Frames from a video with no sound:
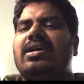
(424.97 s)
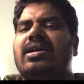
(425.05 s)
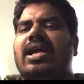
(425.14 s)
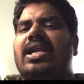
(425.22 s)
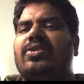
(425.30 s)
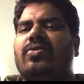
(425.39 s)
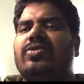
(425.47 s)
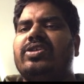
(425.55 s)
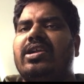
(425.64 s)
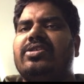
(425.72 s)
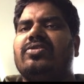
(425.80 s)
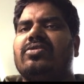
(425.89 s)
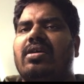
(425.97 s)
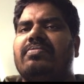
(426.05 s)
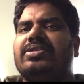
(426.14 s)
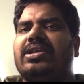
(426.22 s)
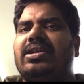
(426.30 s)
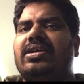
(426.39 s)
and those also
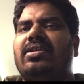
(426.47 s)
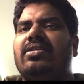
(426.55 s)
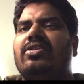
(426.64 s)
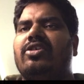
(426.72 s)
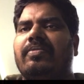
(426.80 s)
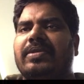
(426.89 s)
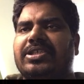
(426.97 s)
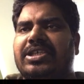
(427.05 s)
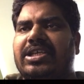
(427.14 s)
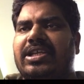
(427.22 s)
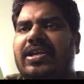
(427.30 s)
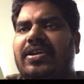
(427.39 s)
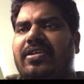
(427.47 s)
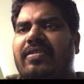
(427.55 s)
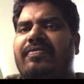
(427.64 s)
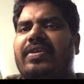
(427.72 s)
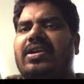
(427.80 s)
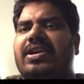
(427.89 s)
comes under domestic territory
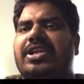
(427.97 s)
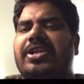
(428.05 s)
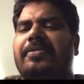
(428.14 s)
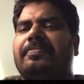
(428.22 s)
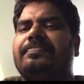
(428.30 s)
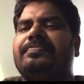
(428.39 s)
of a country.